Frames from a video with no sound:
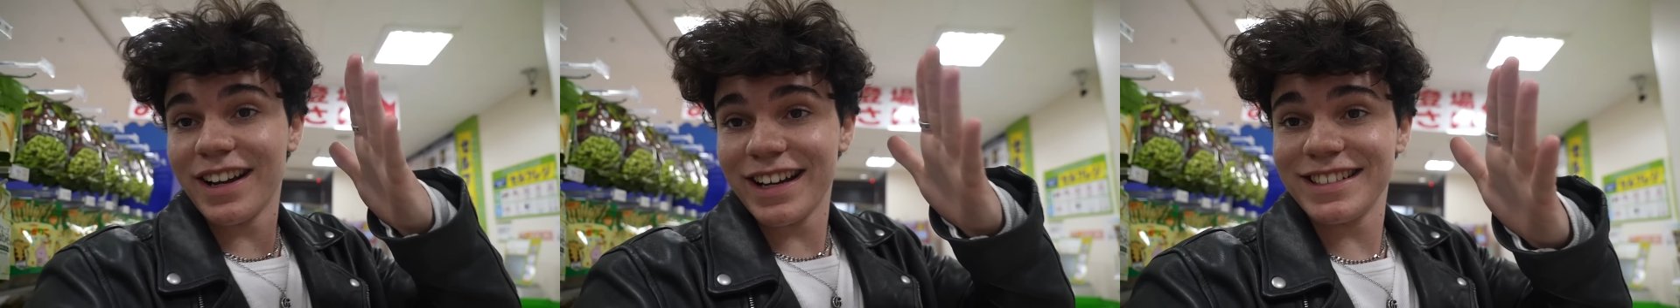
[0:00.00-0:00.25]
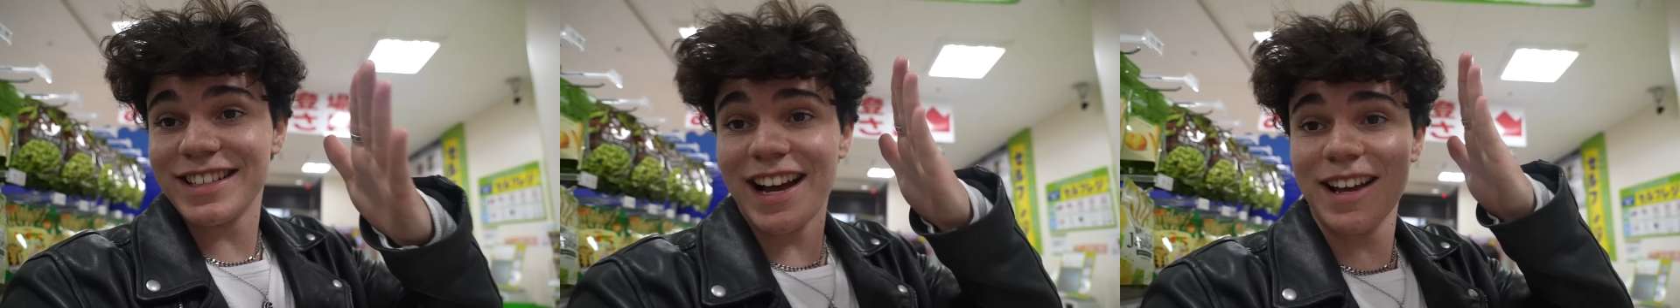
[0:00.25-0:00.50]

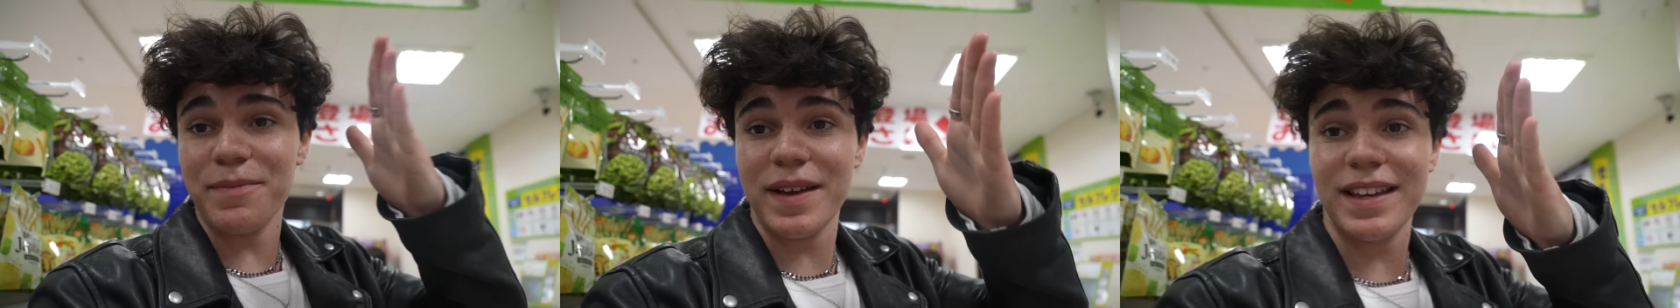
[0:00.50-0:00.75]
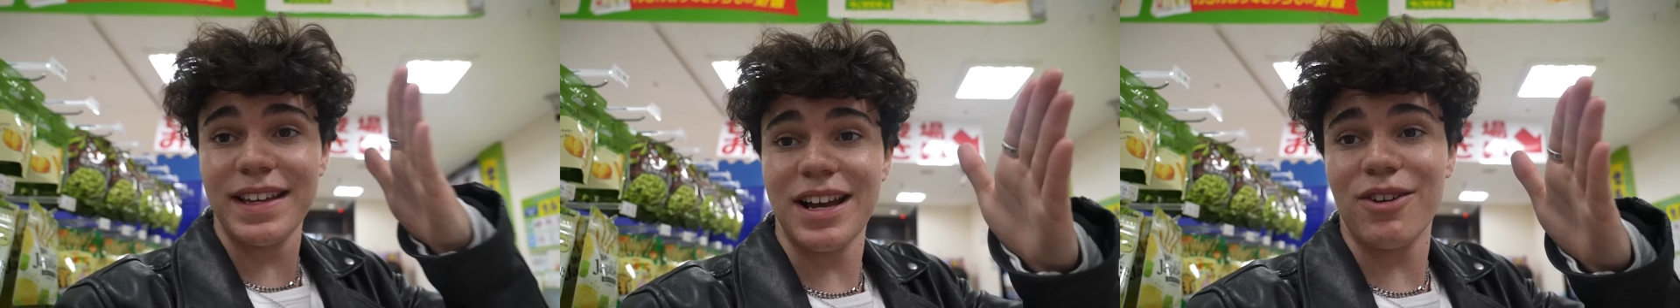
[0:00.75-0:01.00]
guys, I am
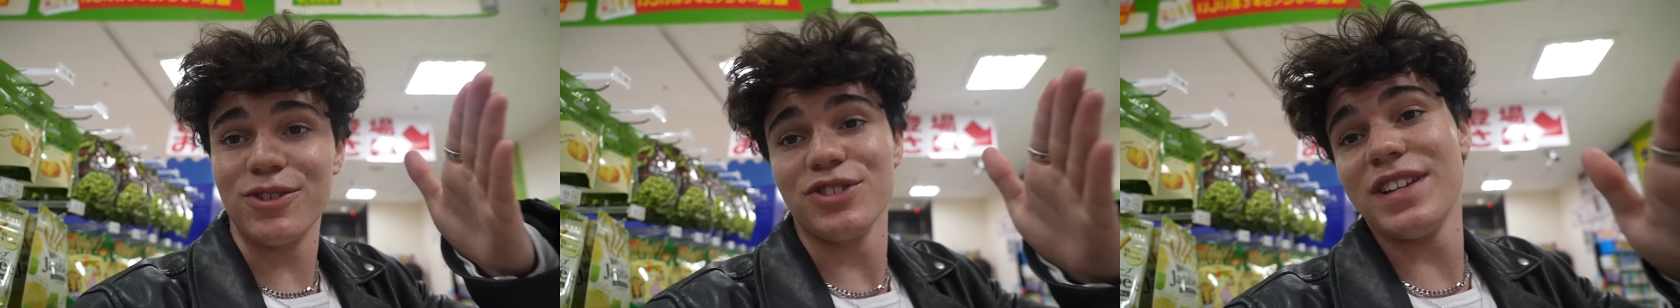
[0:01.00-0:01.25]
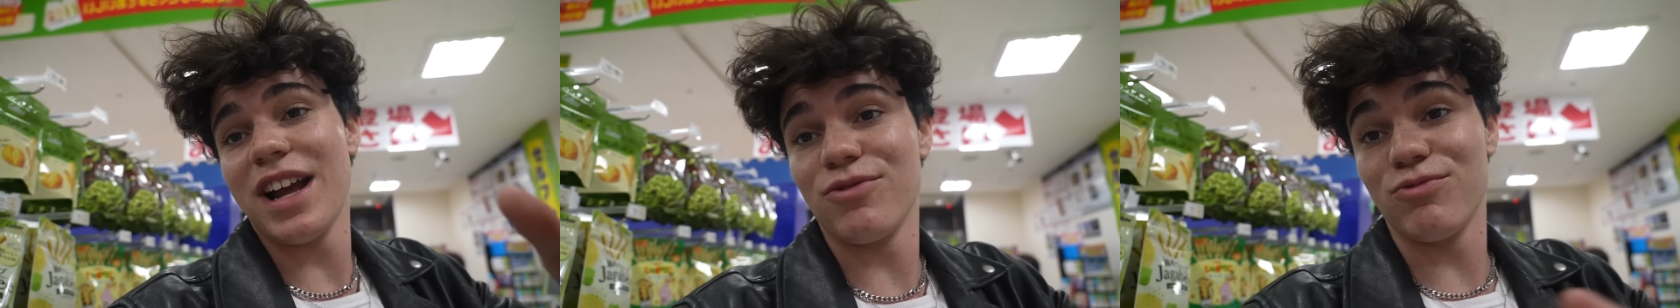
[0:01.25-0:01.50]
picking out
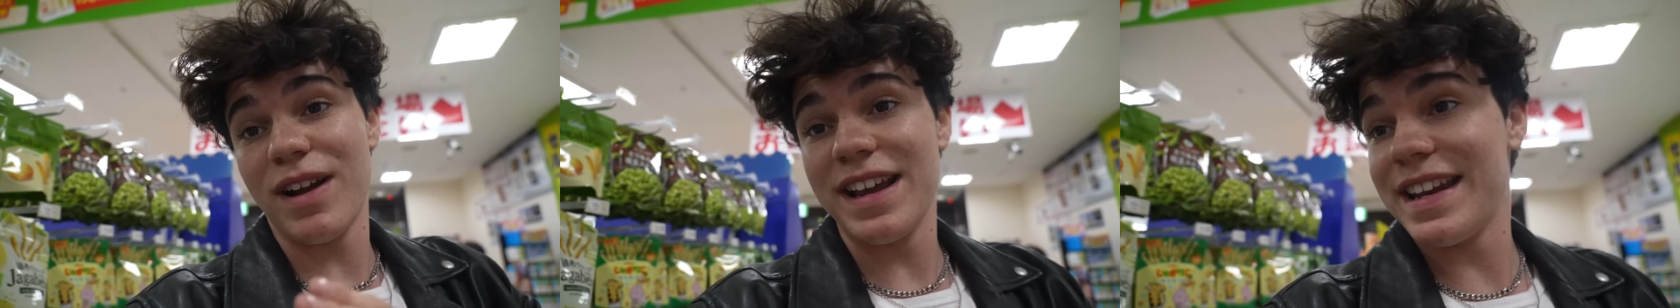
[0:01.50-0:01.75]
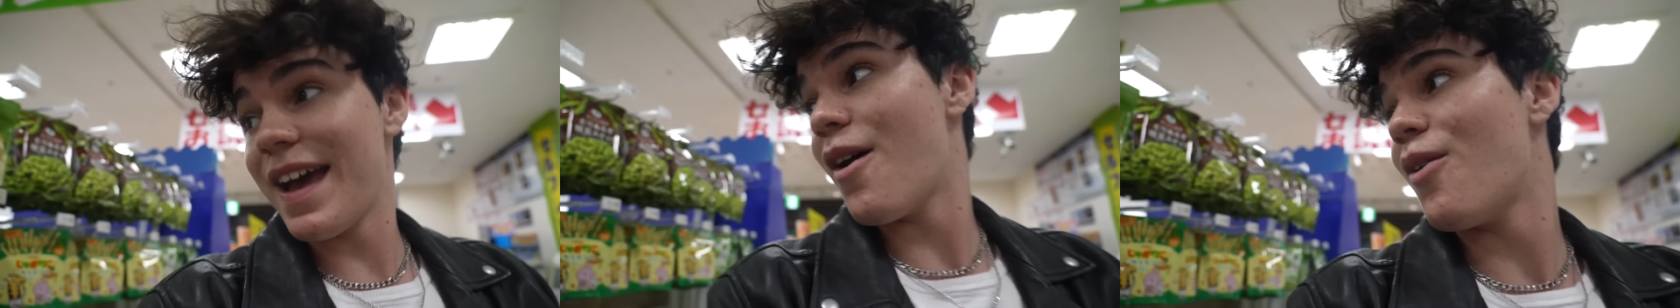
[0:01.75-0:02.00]
her snack
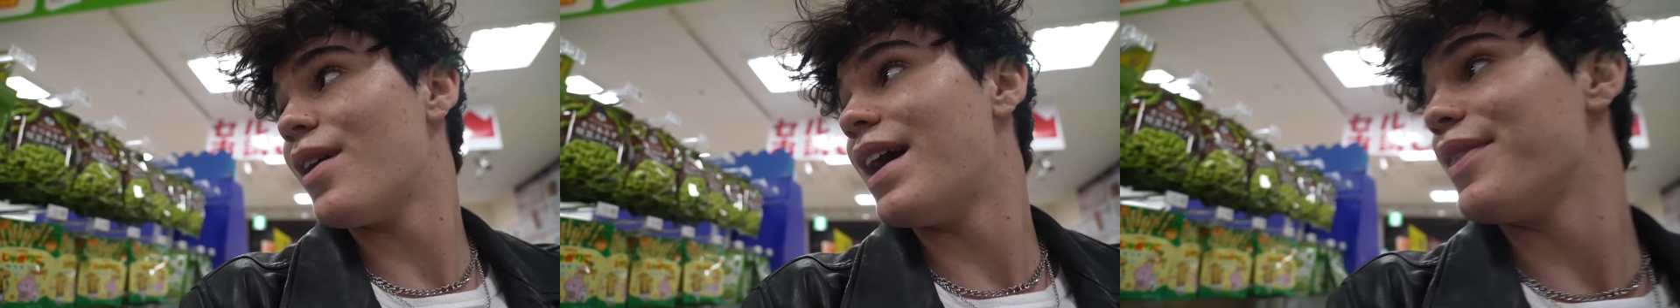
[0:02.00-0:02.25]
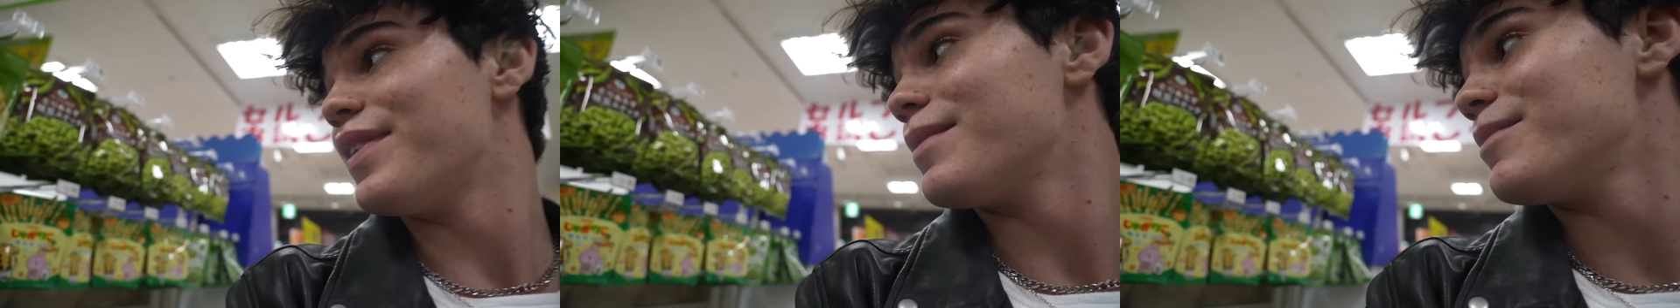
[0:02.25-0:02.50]
right now.
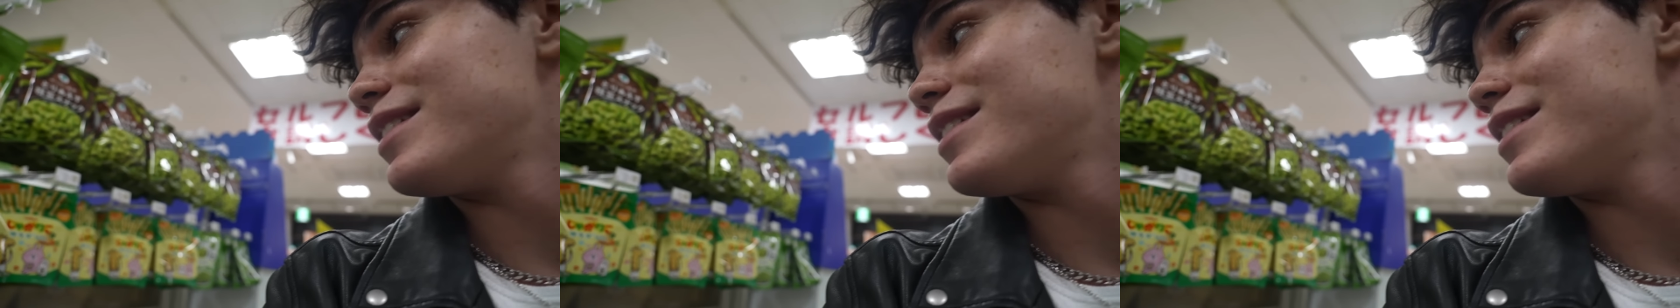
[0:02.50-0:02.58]
I think I'm